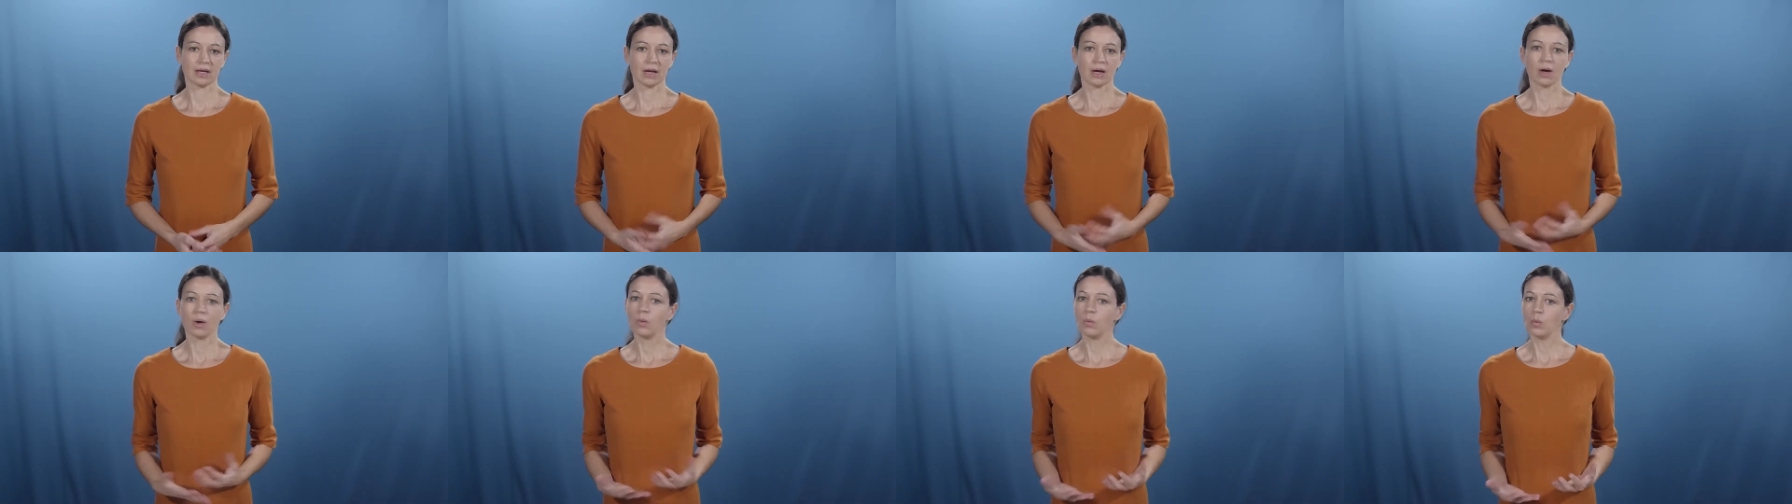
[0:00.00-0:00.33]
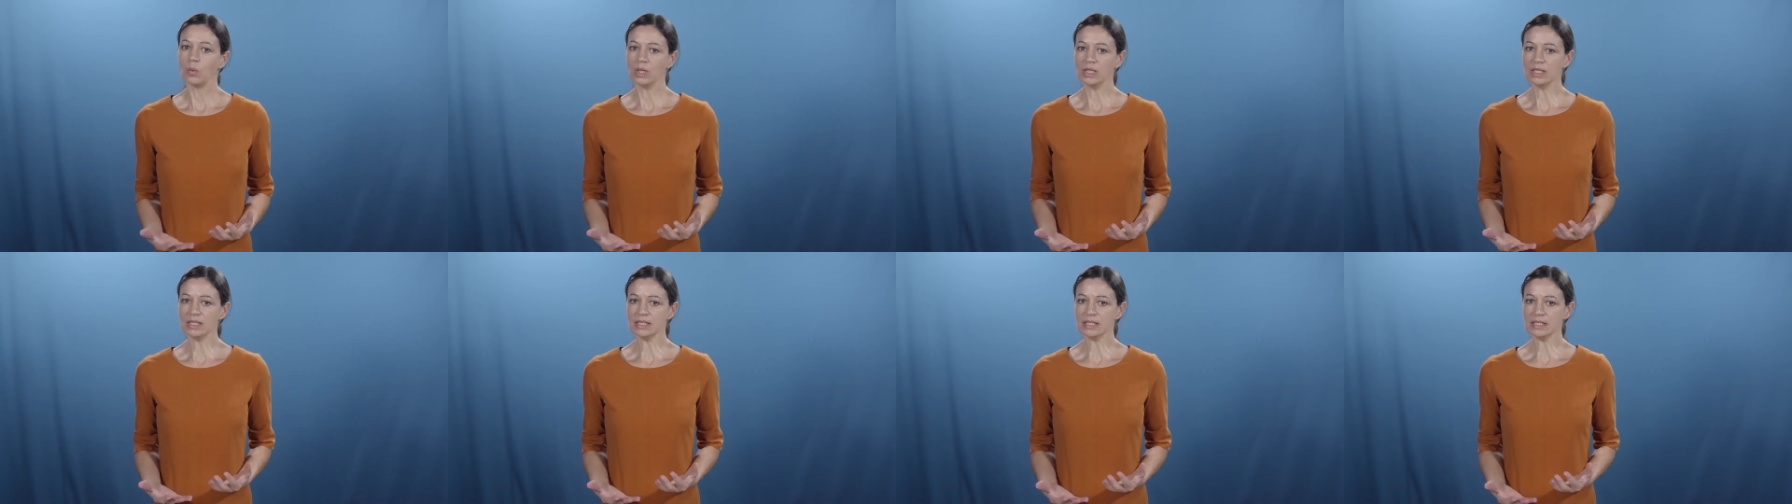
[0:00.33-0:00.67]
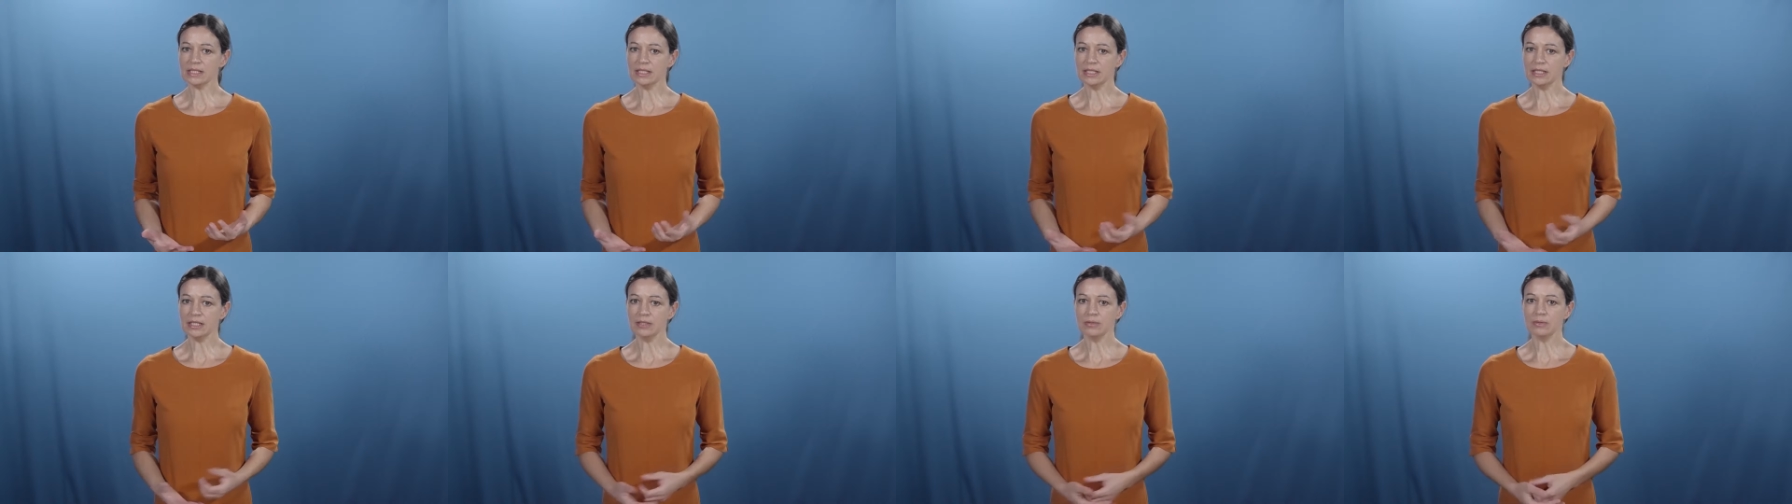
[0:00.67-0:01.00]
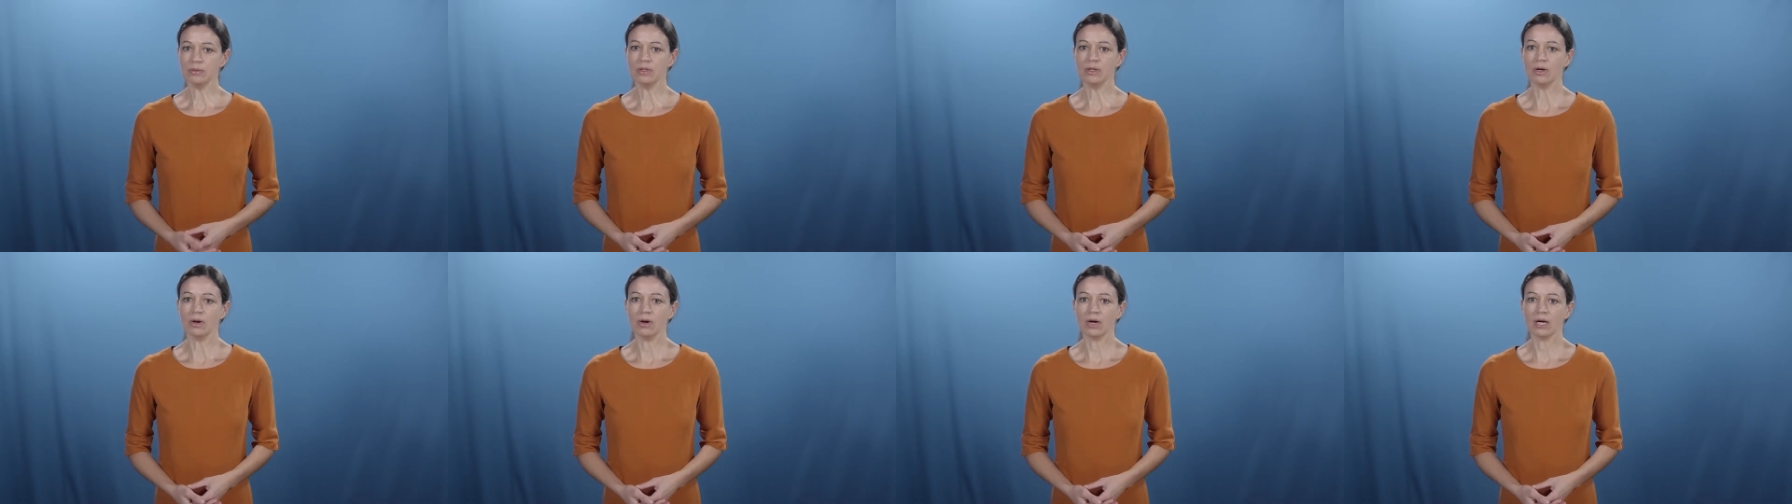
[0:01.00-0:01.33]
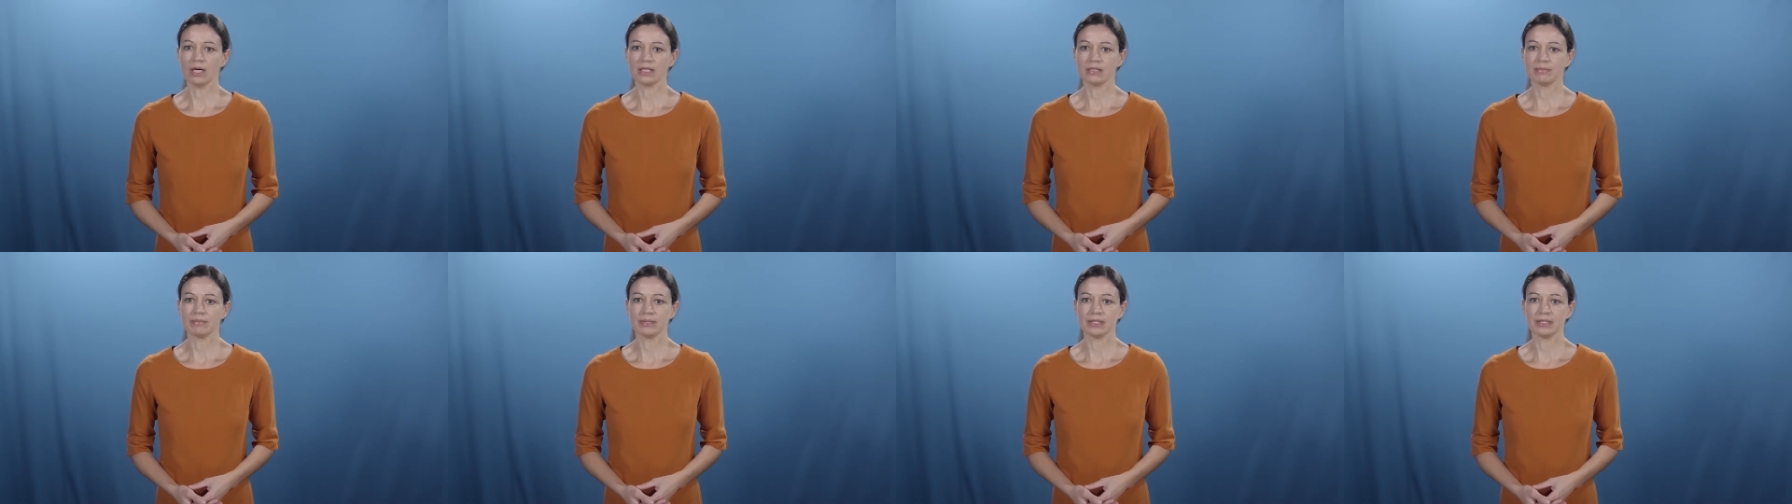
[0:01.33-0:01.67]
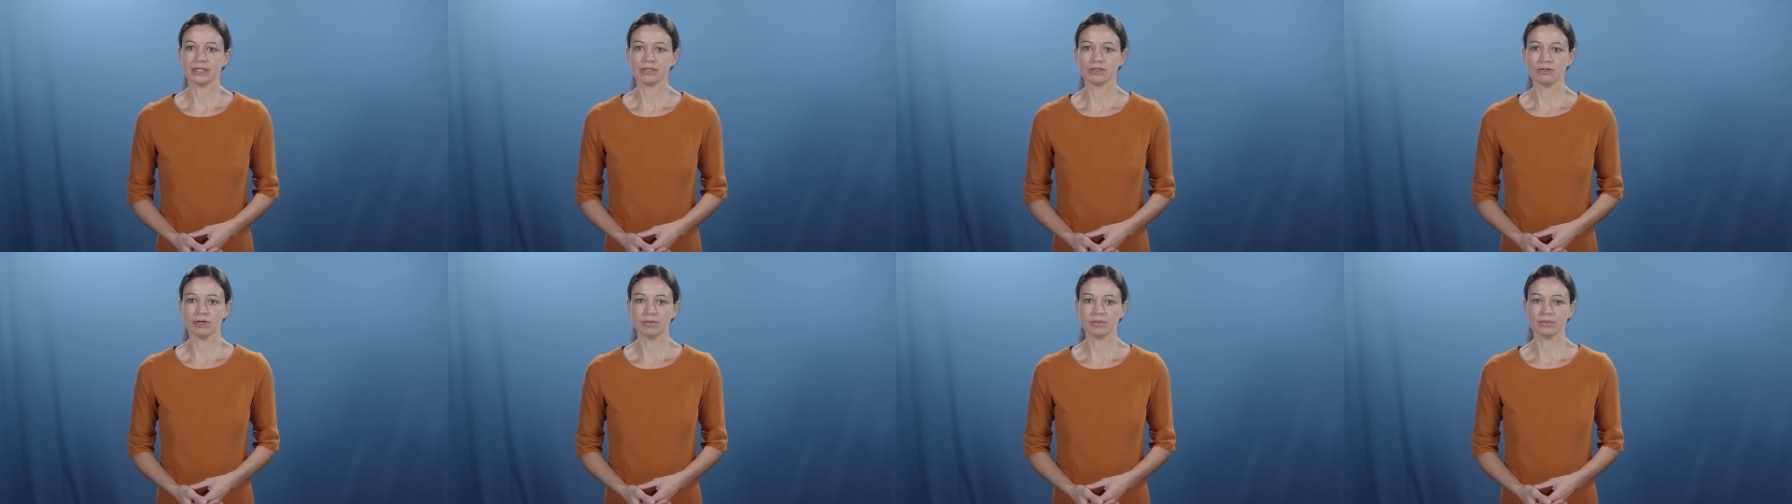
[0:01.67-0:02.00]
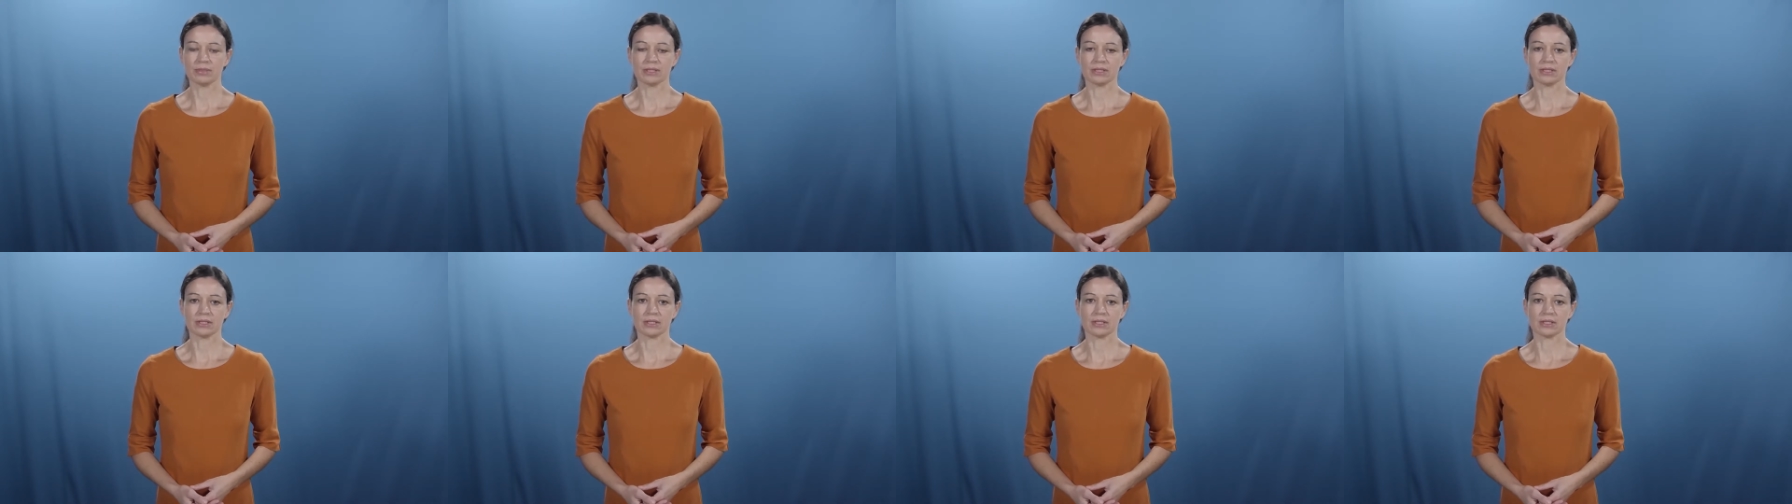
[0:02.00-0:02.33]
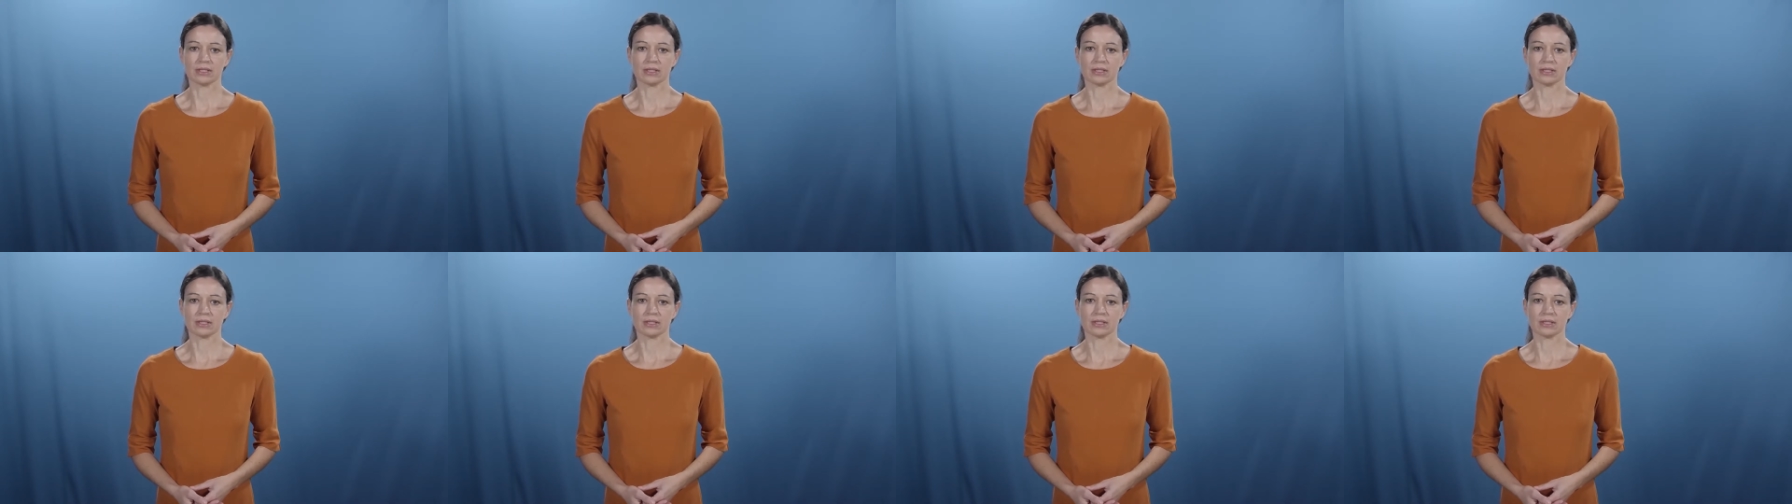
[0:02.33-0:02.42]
Once an EU law has been adopted,